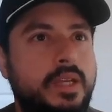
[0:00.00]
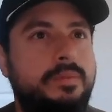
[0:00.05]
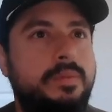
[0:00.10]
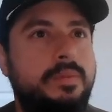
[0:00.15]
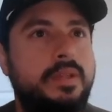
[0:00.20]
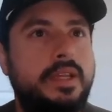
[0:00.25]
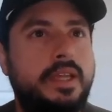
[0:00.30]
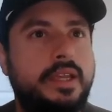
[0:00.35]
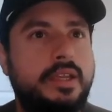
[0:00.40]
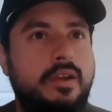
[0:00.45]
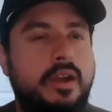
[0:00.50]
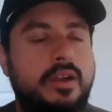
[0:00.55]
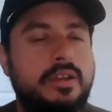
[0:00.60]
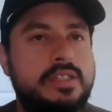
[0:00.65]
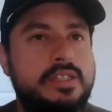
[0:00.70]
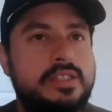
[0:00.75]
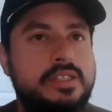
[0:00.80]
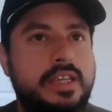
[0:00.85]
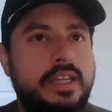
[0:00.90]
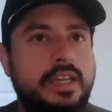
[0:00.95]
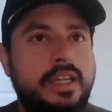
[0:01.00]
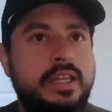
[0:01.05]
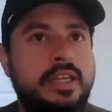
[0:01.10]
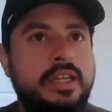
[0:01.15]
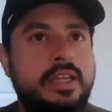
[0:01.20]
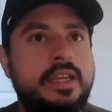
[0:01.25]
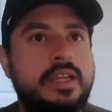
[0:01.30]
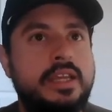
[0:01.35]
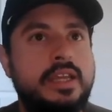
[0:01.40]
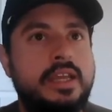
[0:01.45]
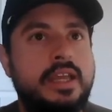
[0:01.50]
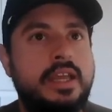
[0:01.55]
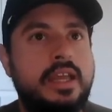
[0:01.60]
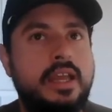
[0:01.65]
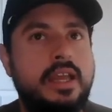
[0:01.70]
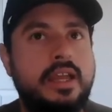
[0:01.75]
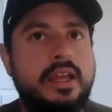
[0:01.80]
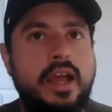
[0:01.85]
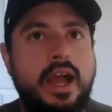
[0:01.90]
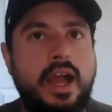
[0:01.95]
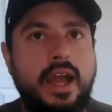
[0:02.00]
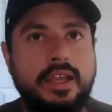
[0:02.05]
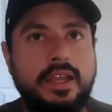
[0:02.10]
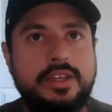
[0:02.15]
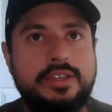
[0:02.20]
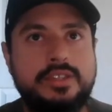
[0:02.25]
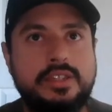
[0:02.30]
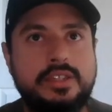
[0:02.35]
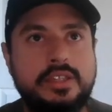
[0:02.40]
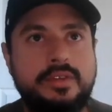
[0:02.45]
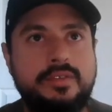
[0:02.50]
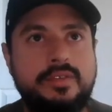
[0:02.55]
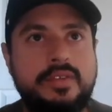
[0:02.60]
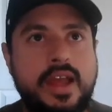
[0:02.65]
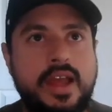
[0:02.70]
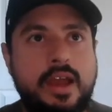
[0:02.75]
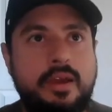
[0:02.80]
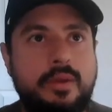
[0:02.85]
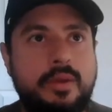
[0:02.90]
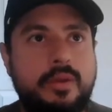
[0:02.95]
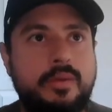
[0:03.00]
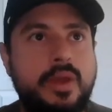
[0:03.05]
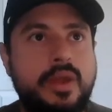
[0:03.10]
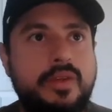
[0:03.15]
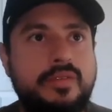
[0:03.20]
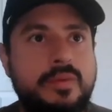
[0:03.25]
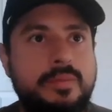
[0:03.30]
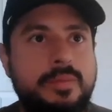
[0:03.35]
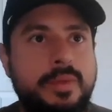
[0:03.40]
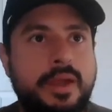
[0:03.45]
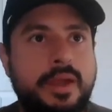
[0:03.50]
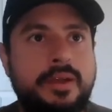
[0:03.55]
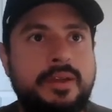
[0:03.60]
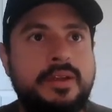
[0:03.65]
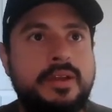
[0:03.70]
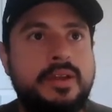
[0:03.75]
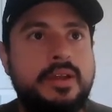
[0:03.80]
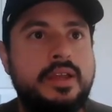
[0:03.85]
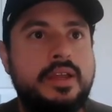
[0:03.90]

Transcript: But look at Carson City. I used to live an hour away from here,